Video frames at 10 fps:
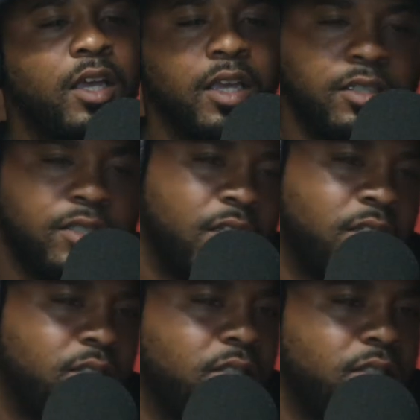It's
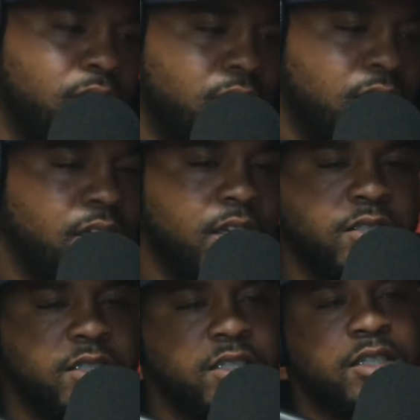it's
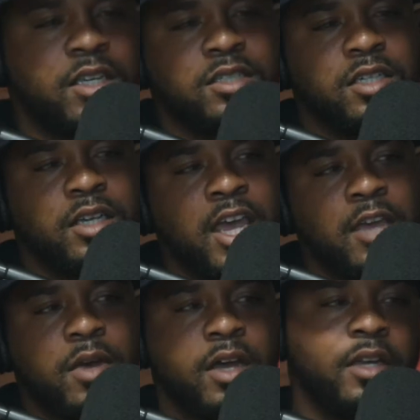it's just a it's a
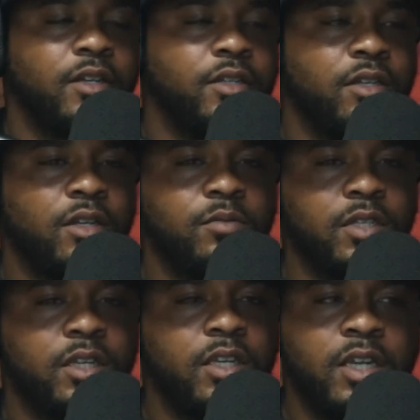game out here. You know what I'm
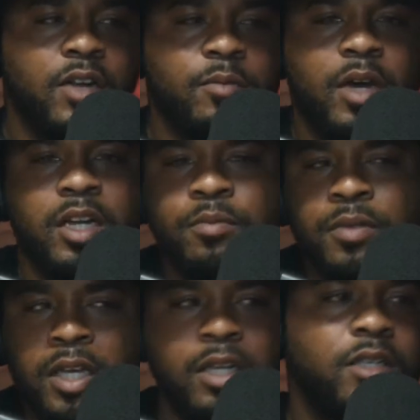saying? And mm-hmm. everybody
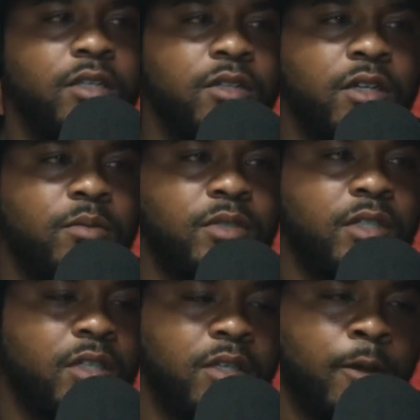playing it. You know what I'm
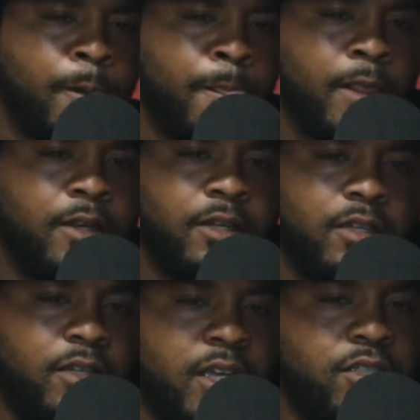saying? Yeah.
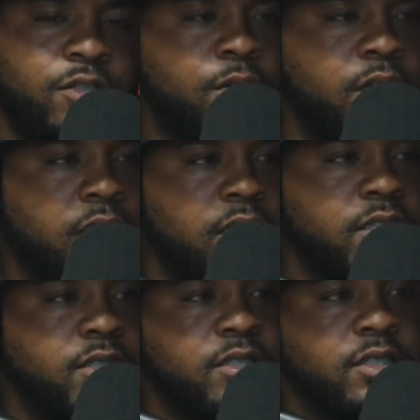That's just what it
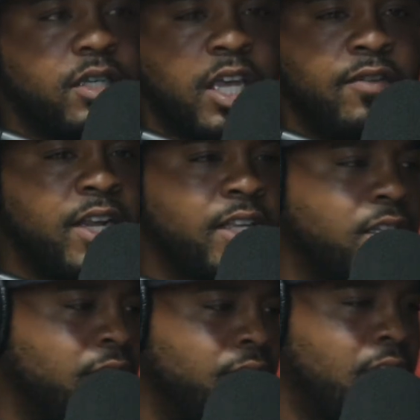is. Yeah. Even
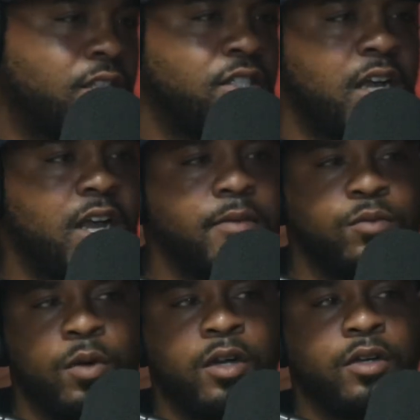at even at
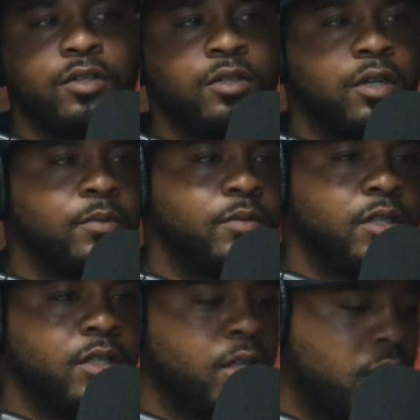jobs, work. You know what I'm
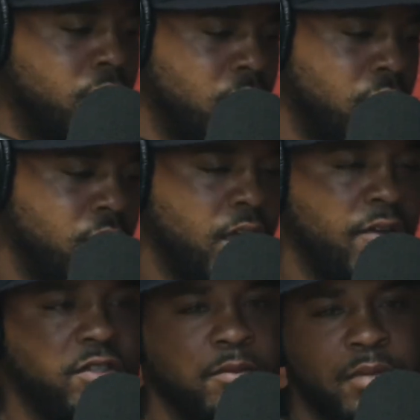saying? Like
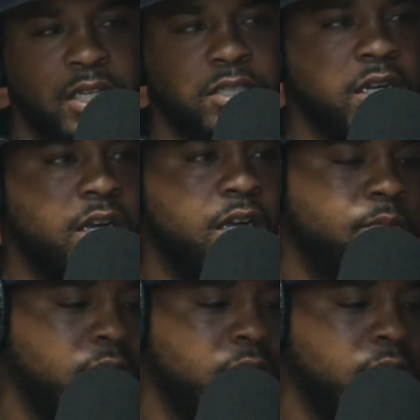if it's a big job